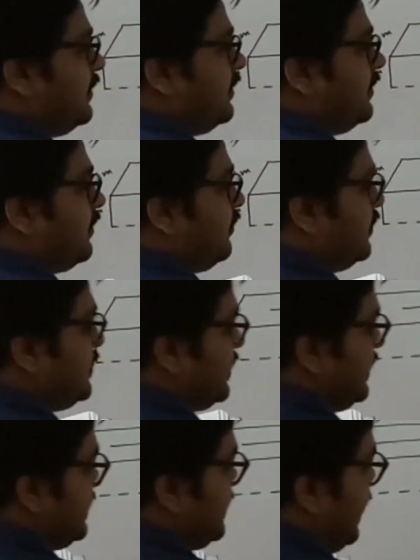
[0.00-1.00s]
Question
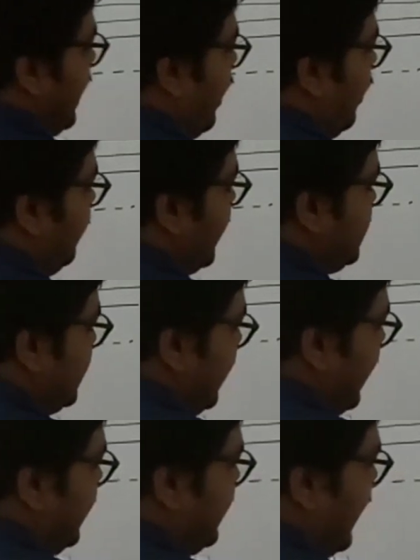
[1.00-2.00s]
is that how much
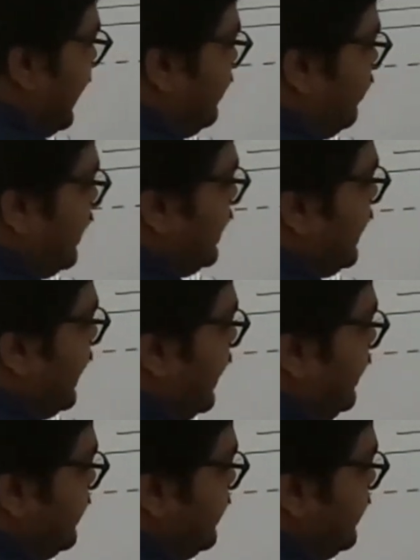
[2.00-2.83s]
area it will irrigate?